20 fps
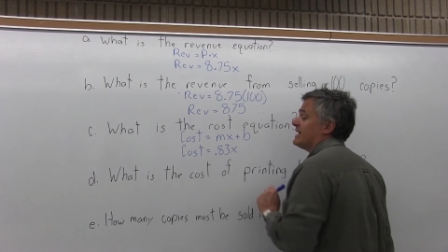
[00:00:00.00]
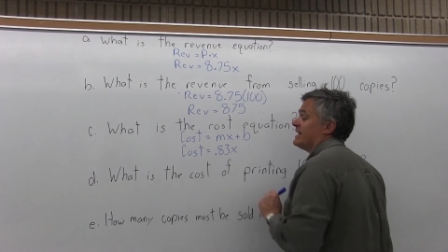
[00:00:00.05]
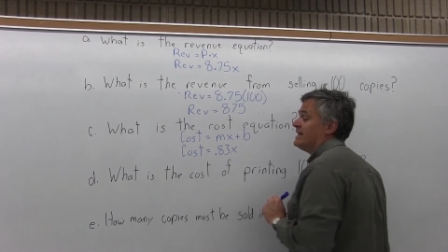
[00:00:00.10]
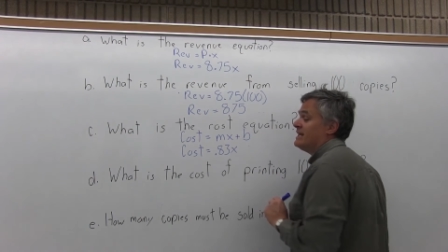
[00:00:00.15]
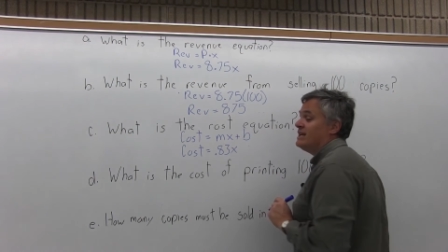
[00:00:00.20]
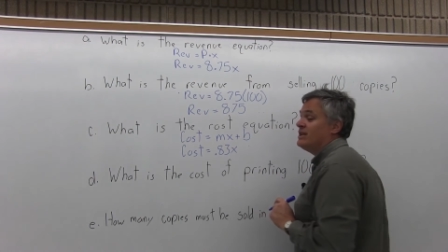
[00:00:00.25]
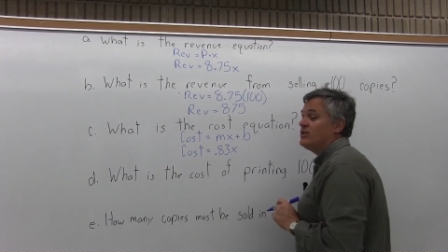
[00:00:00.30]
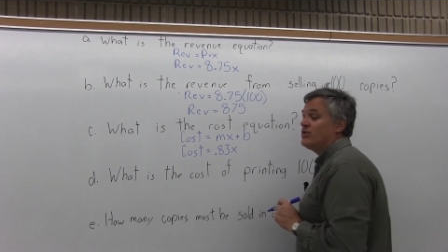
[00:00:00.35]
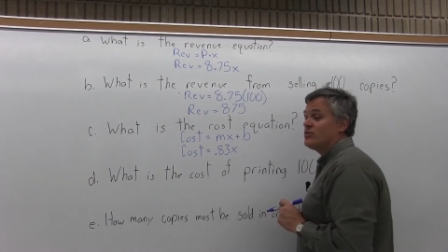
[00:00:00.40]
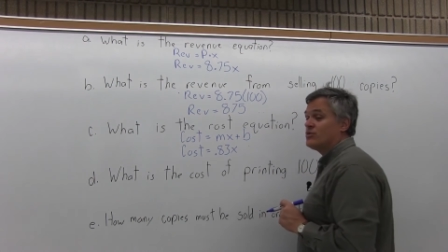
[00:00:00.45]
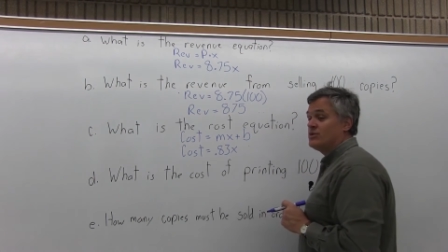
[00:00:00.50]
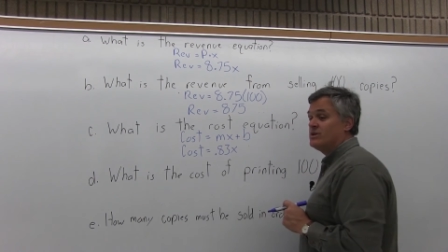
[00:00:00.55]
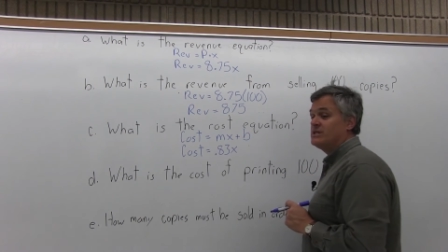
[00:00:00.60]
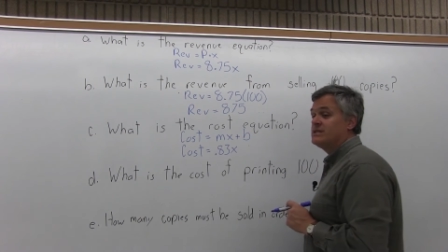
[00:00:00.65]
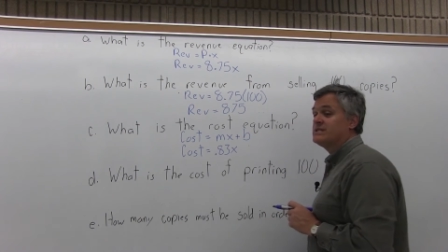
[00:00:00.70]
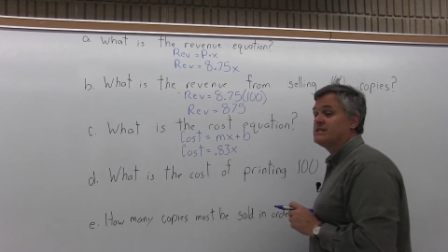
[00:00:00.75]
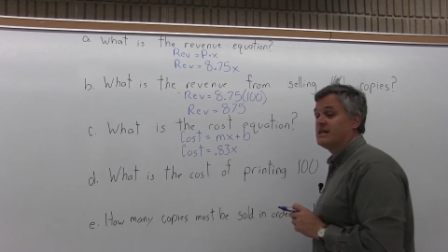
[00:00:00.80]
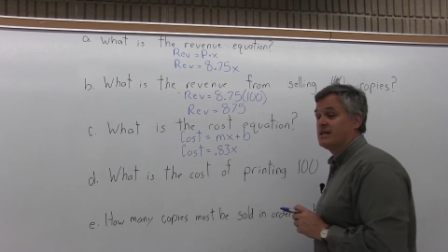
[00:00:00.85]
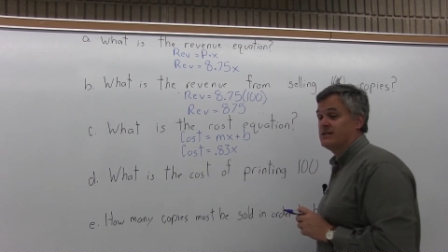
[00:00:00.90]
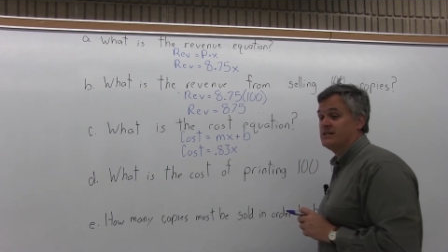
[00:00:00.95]
83
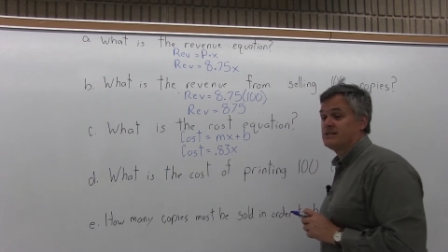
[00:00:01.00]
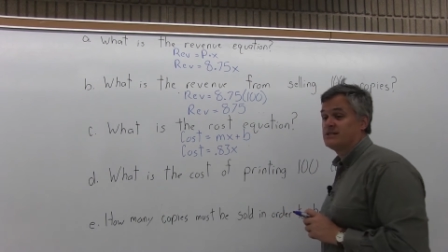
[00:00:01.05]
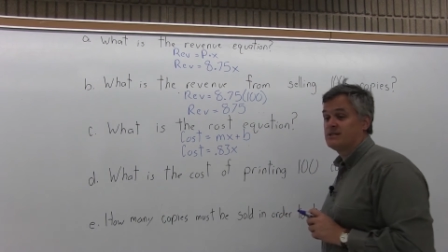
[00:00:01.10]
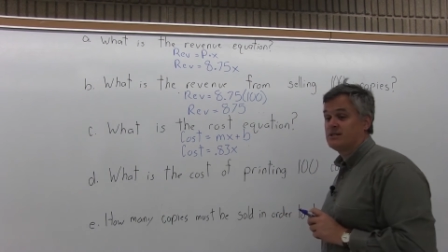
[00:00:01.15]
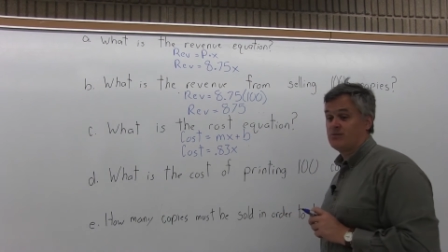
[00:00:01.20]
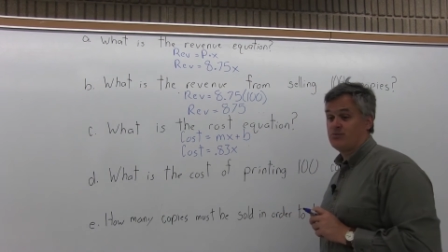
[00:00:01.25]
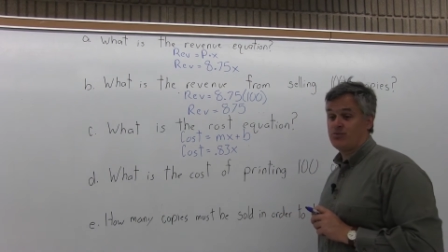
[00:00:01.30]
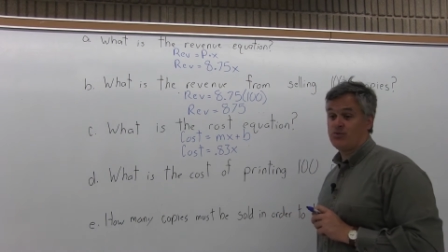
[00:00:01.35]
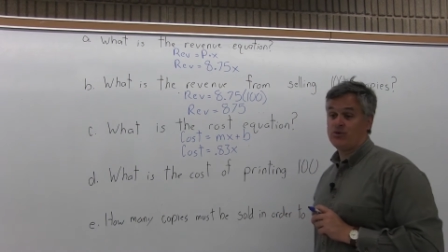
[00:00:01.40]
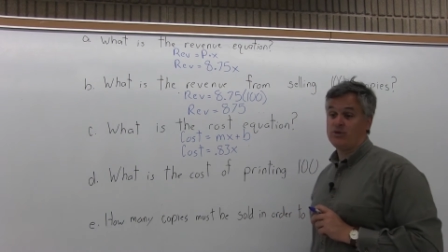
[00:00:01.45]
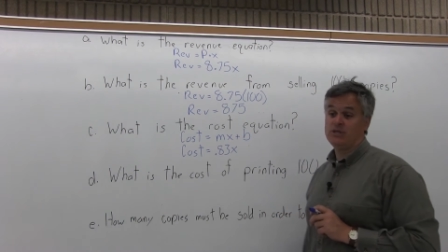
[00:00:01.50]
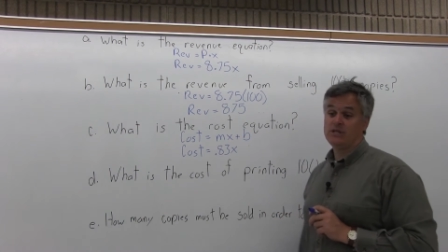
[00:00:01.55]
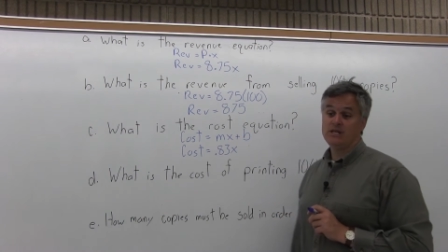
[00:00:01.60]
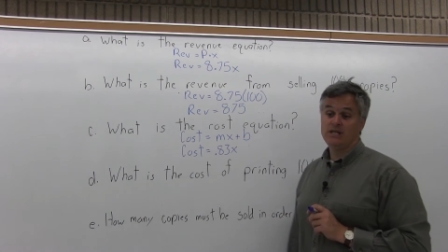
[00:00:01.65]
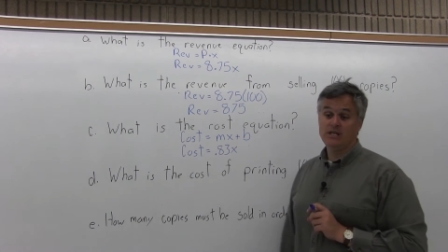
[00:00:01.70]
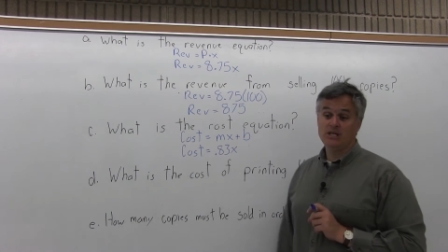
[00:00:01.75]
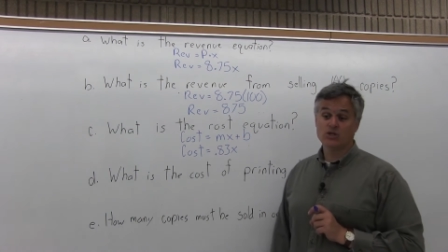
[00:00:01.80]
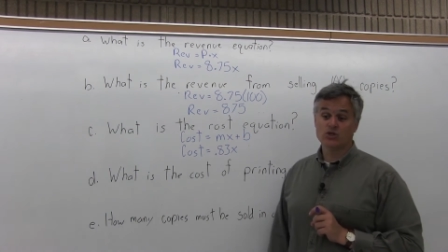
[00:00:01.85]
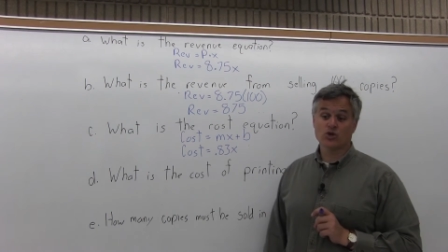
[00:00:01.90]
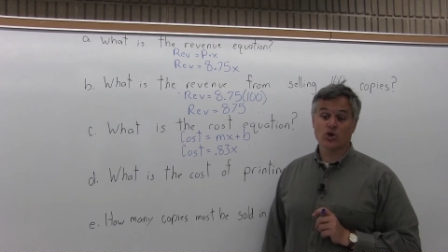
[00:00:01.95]
cents to print
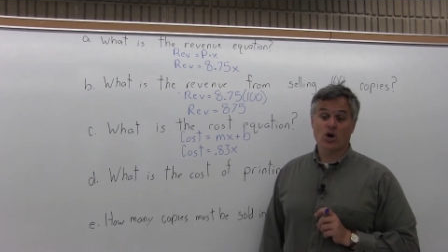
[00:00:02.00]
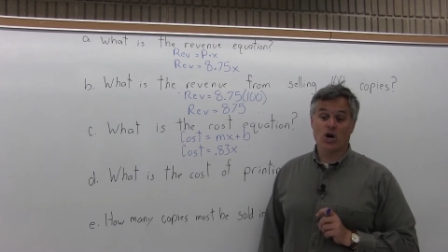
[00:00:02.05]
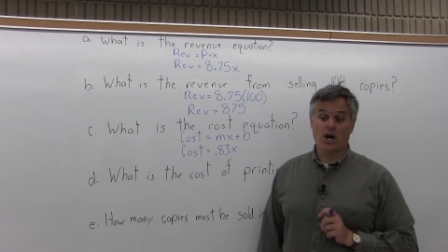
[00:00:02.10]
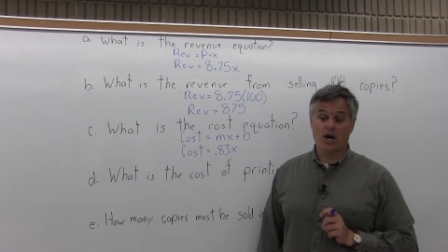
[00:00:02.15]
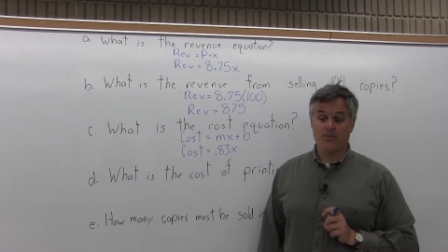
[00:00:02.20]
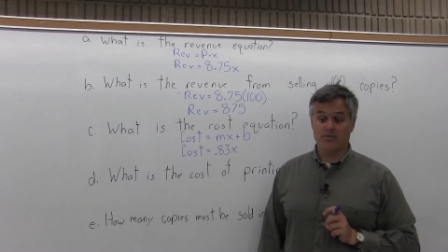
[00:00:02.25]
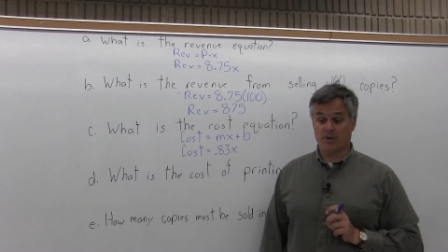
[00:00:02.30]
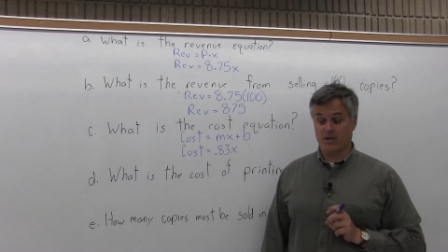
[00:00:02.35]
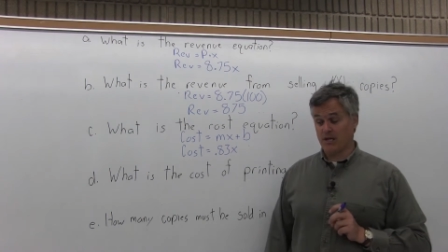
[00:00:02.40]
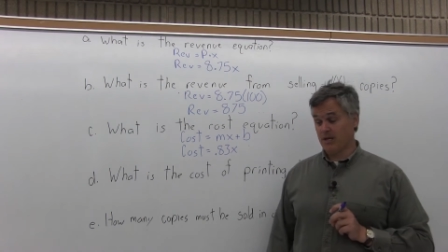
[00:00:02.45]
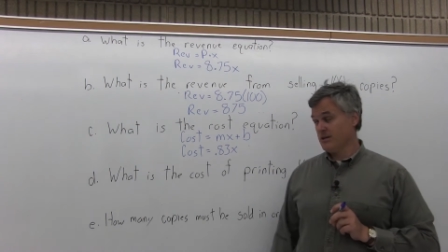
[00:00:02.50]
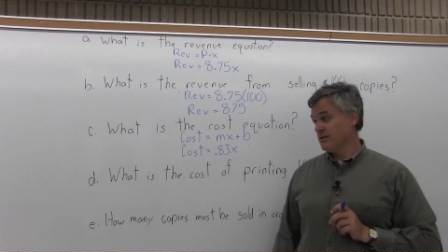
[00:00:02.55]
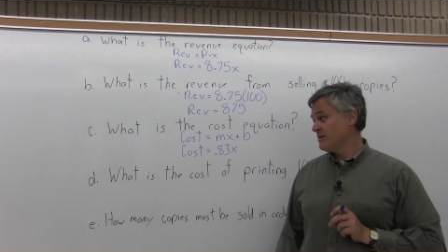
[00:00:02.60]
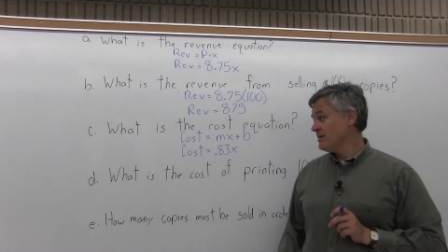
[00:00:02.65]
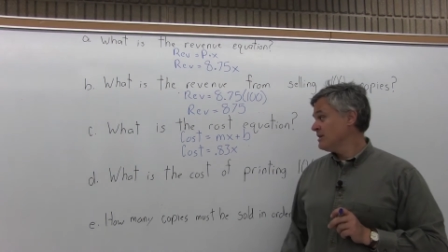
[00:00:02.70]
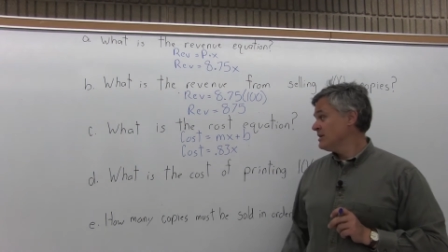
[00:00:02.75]
each copy.